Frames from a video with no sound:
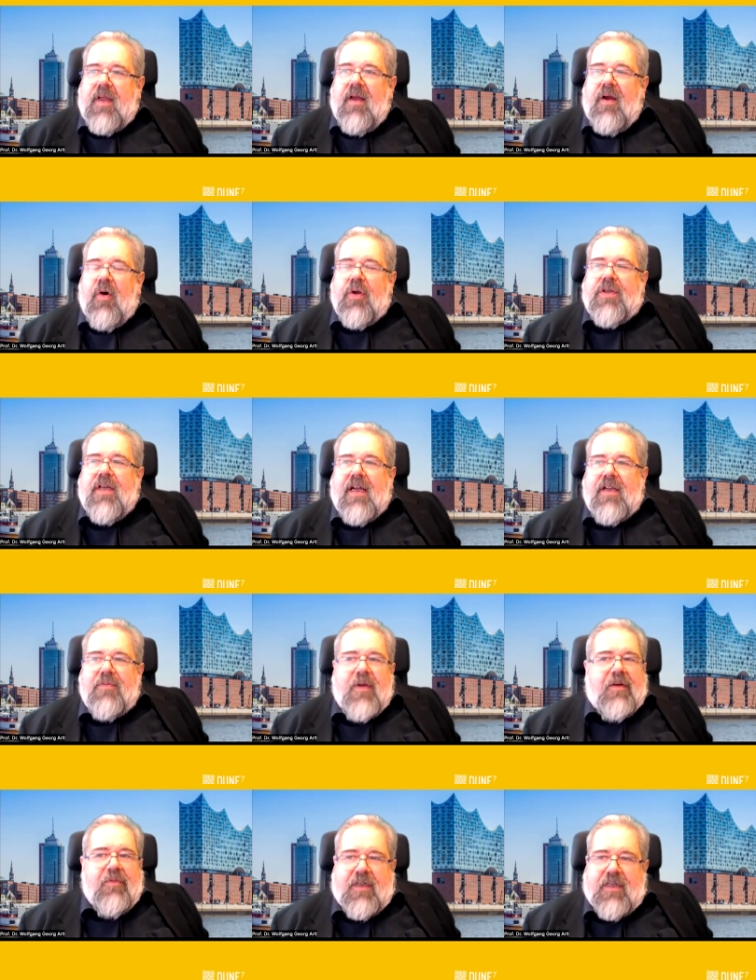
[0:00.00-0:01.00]
hotels.
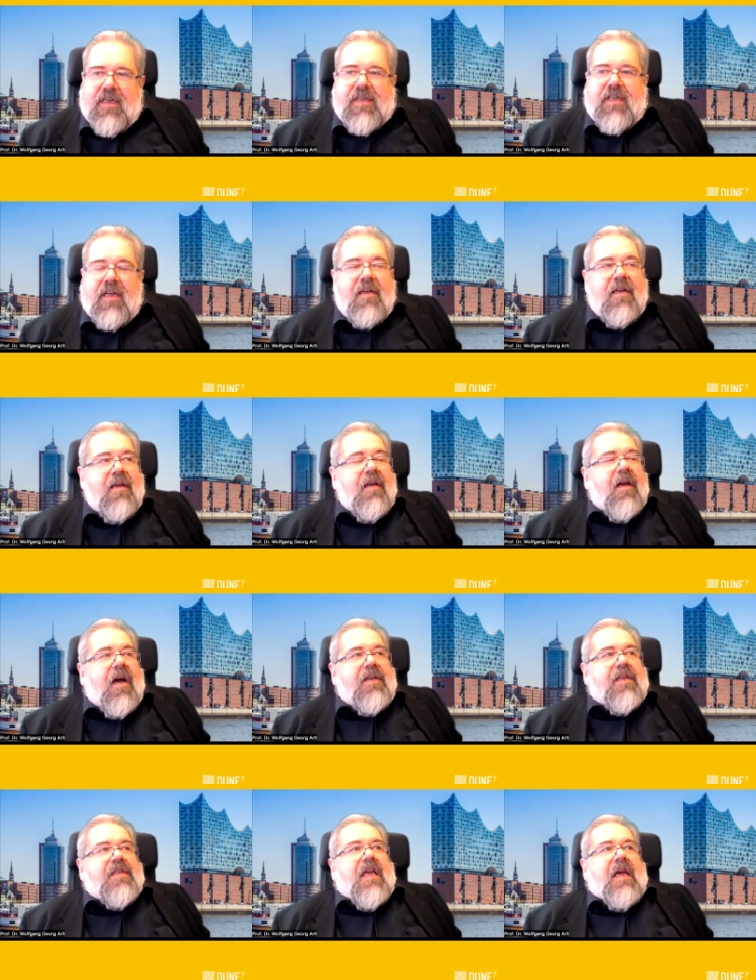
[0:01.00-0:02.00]
We
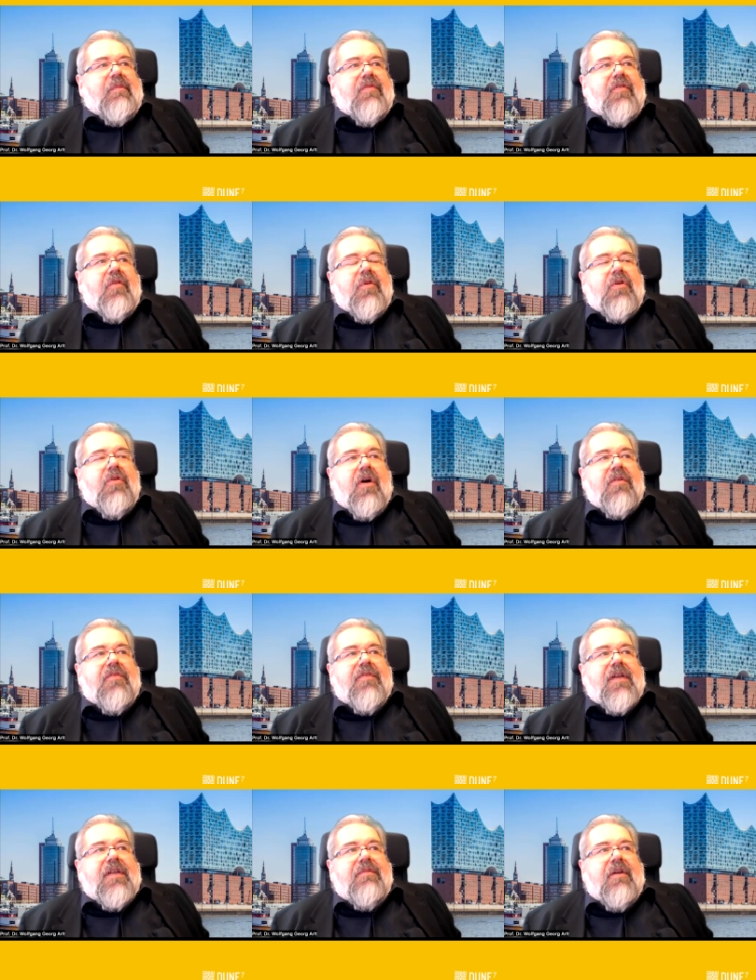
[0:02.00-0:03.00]
just came from a
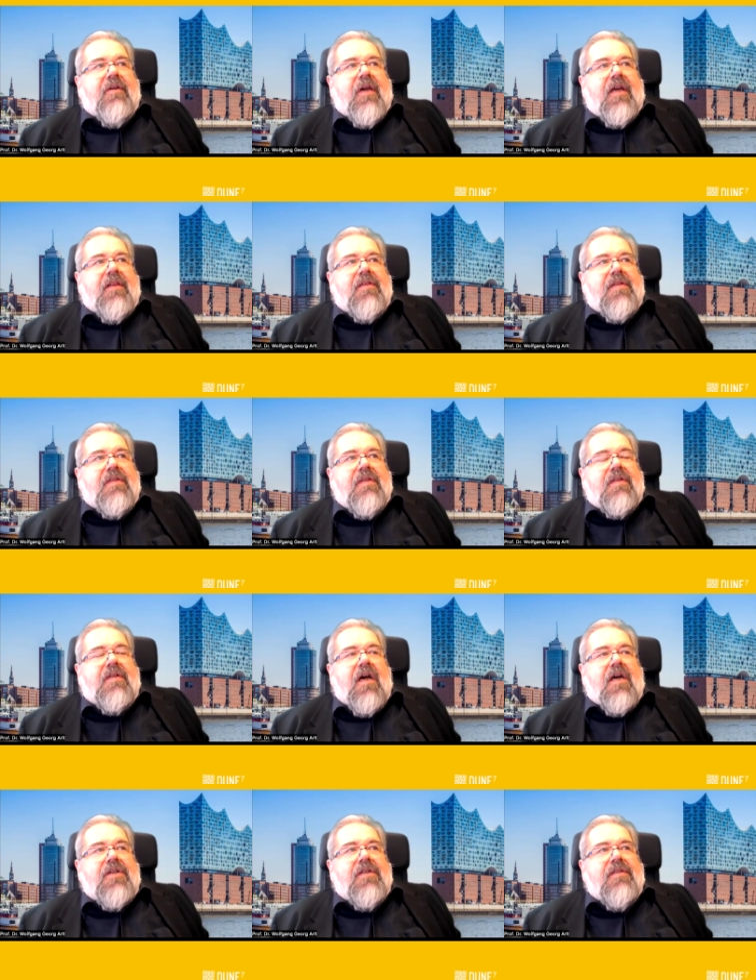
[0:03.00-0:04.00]
conference where we had this
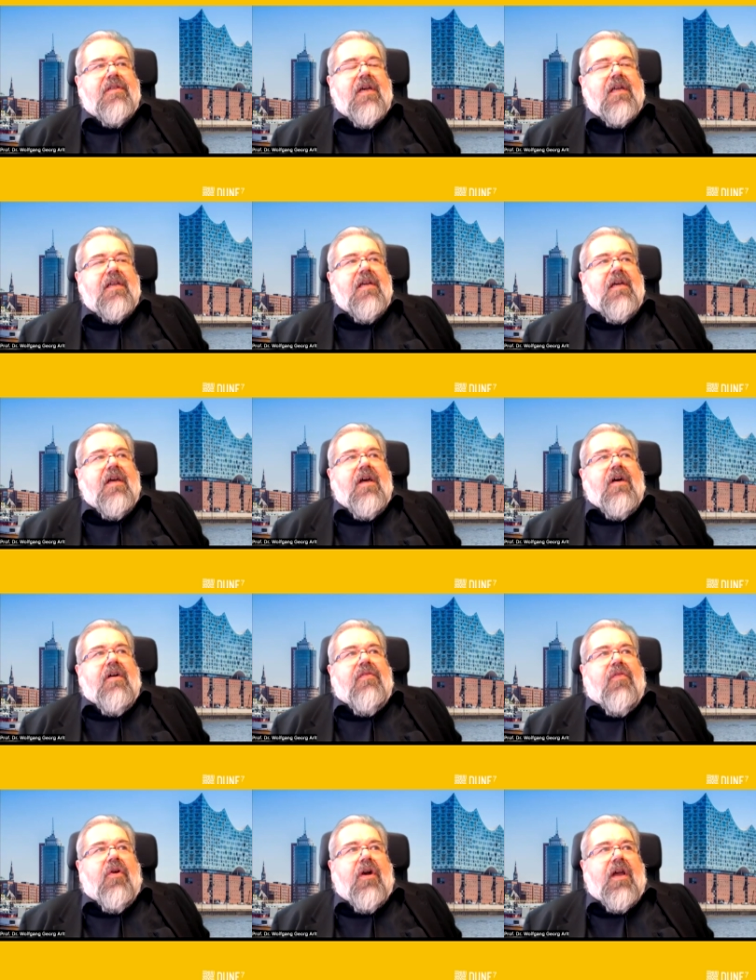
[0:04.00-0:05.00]
discussion that
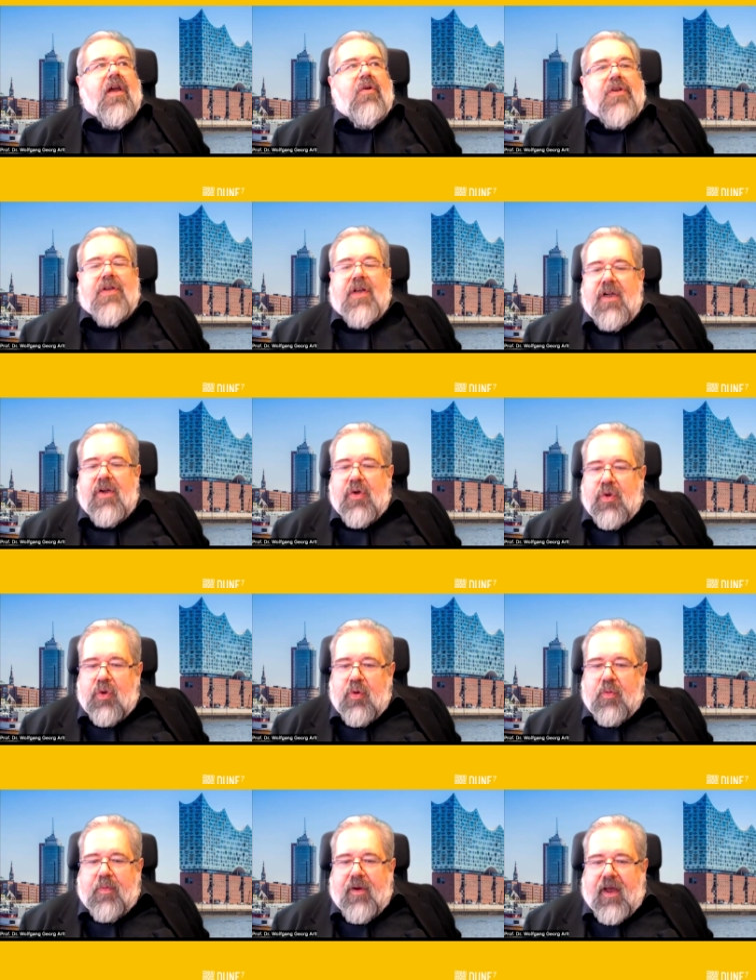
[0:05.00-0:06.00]
for a hotel
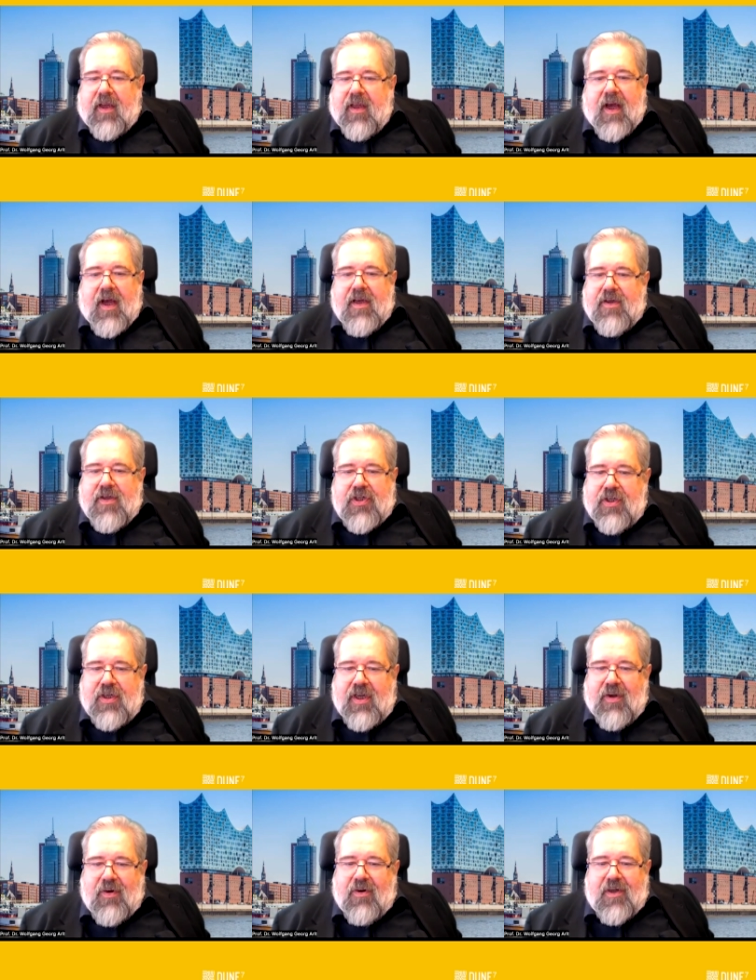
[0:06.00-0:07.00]
group like
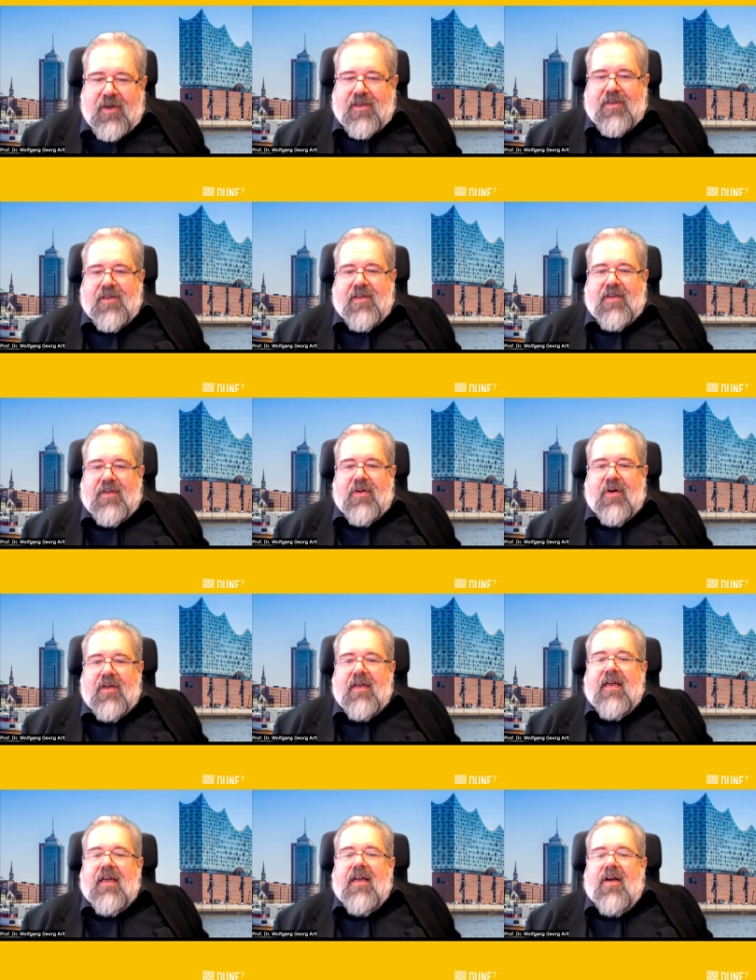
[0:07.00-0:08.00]
IHG or Hilton and so
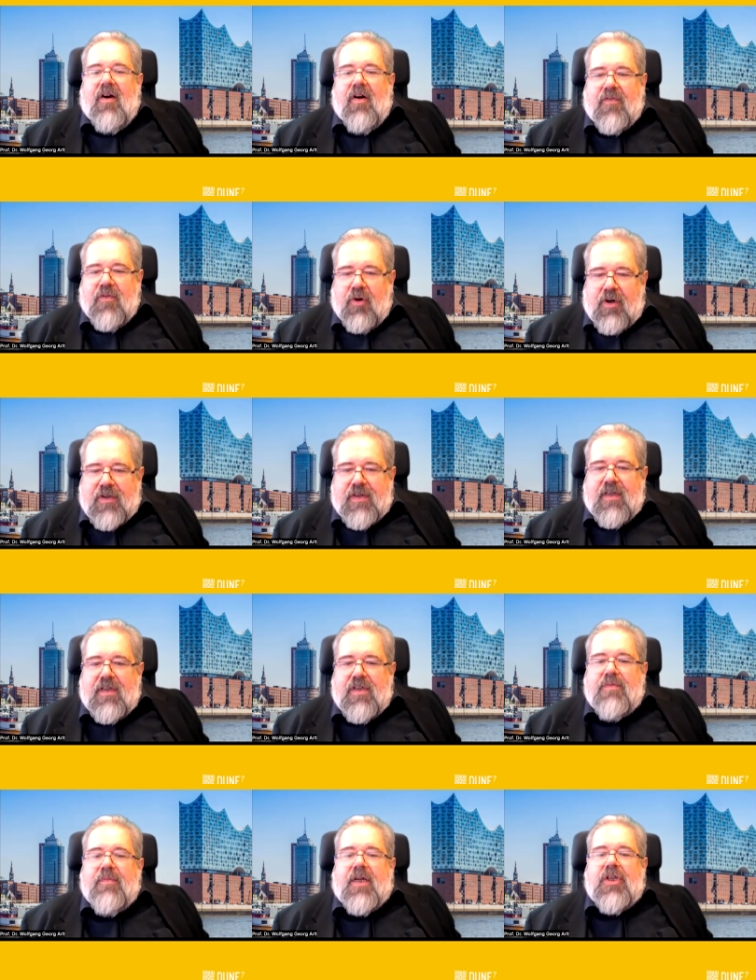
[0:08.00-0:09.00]
on, of course, it
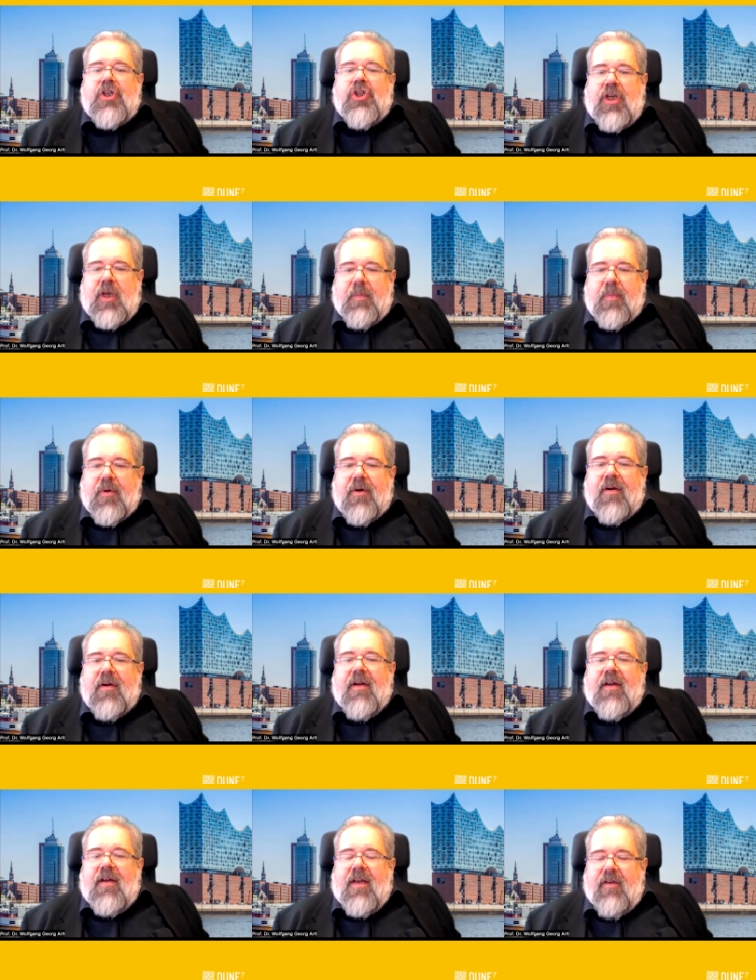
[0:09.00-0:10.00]
is much
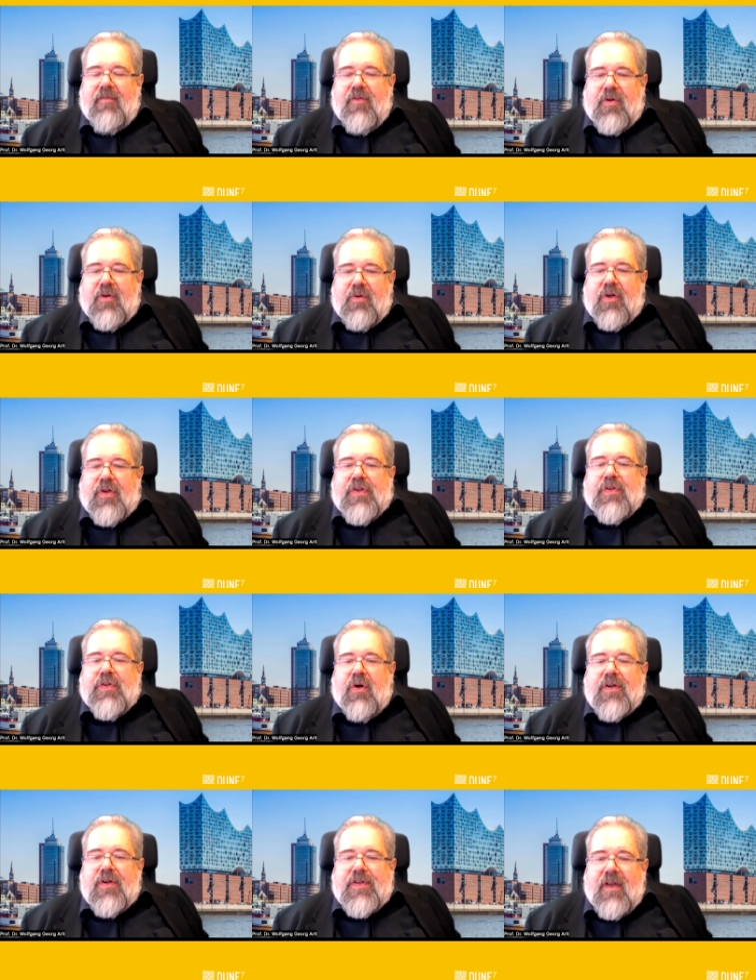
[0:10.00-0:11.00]
cheaper if you do your
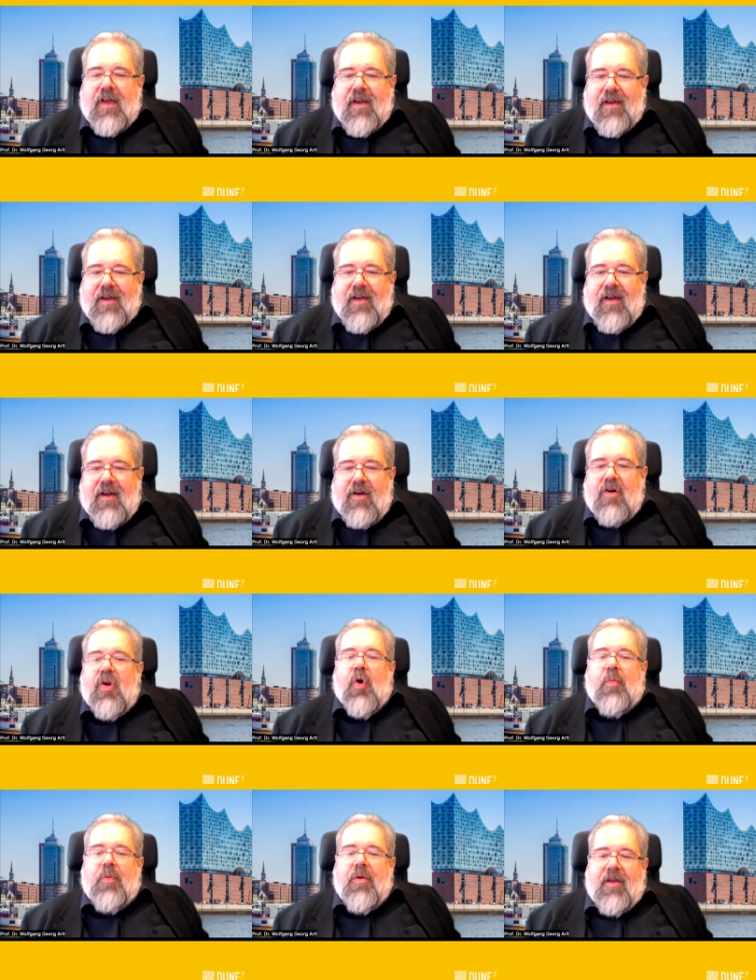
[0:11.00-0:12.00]
sourcing
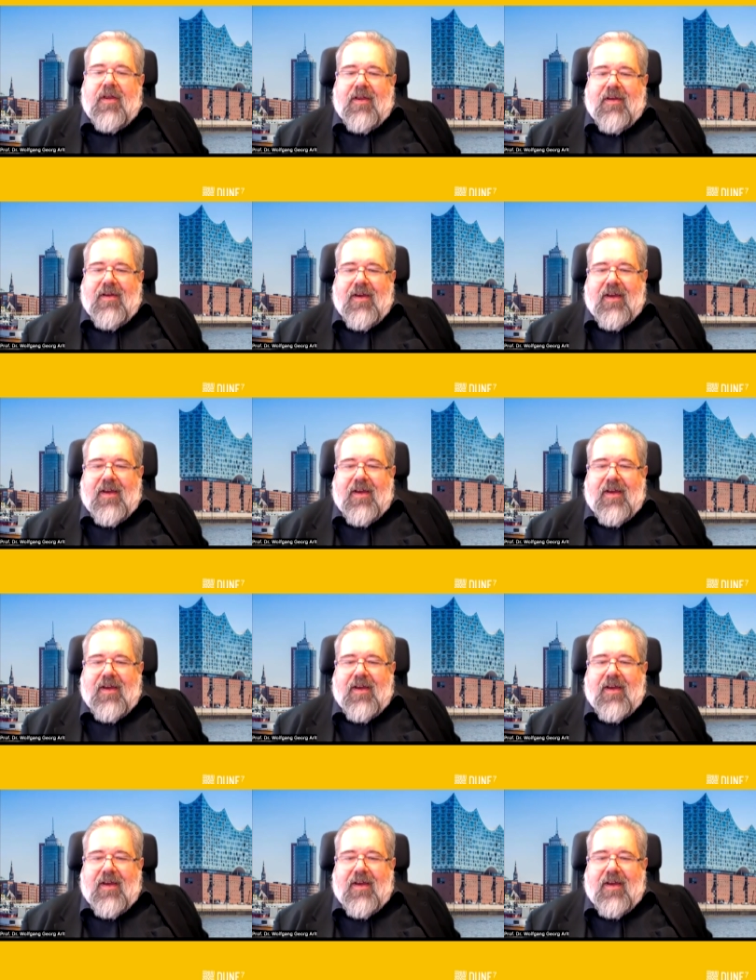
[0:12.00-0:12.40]
globally.